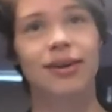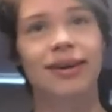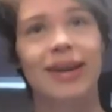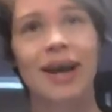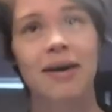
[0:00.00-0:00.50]

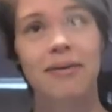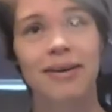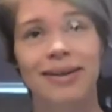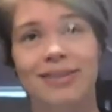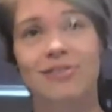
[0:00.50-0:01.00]
right now
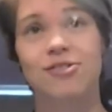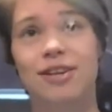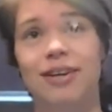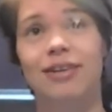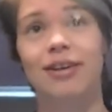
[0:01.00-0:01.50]
and there's
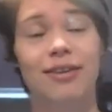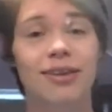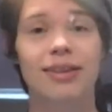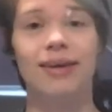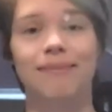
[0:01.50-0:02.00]
like
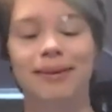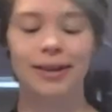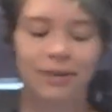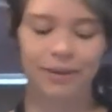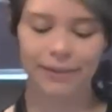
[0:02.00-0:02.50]
nothing that I'm
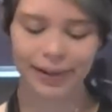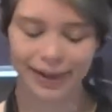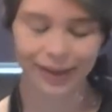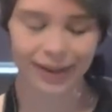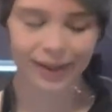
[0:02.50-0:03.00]
really
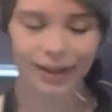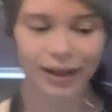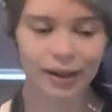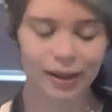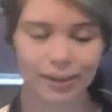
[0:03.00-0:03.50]
doing.
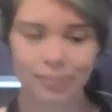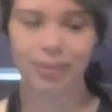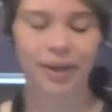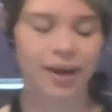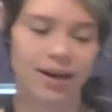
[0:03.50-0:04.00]

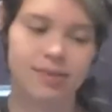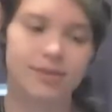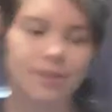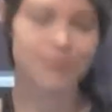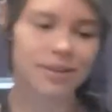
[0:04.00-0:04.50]
But yeah,
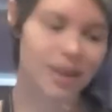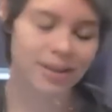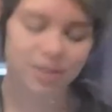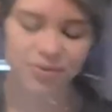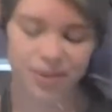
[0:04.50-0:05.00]
so if you like
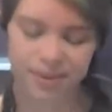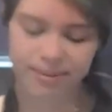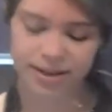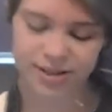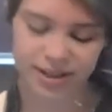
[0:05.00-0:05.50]
this video,
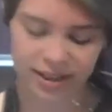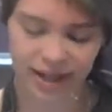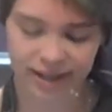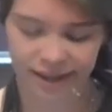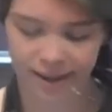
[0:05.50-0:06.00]
make sure you
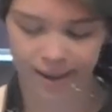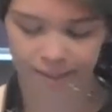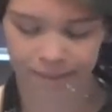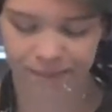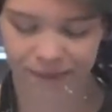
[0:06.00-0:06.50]
like it
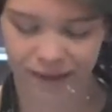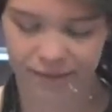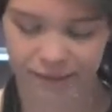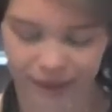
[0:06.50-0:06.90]
up. If you